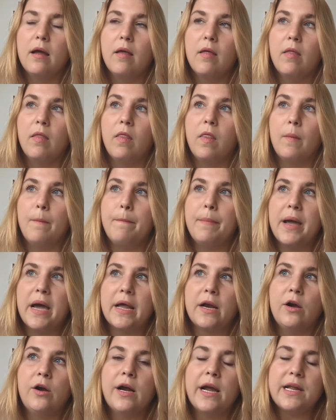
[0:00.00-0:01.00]
the
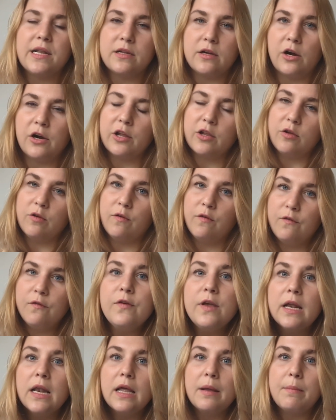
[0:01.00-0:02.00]
better I started to
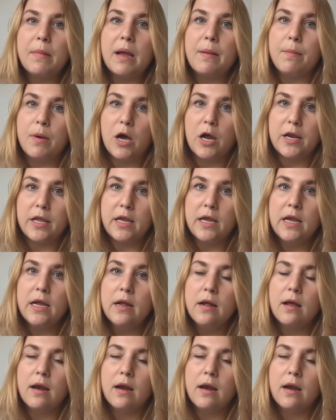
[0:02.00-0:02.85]
feel in my body,